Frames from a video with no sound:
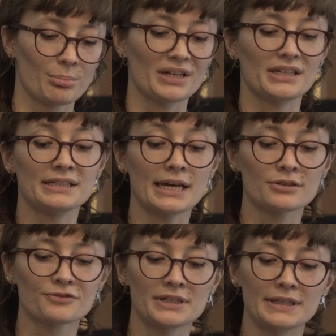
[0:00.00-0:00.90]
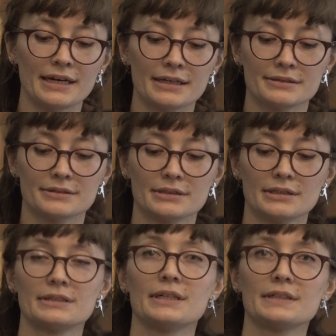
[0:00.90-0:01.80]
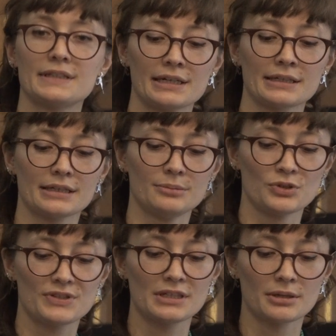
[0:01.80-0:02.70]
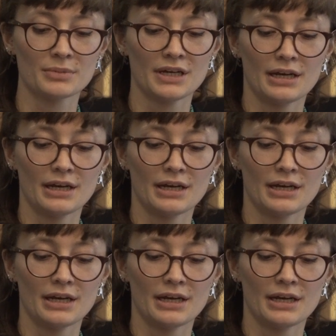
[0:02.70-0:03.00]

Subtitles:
But at the end of the day, the Technical Museum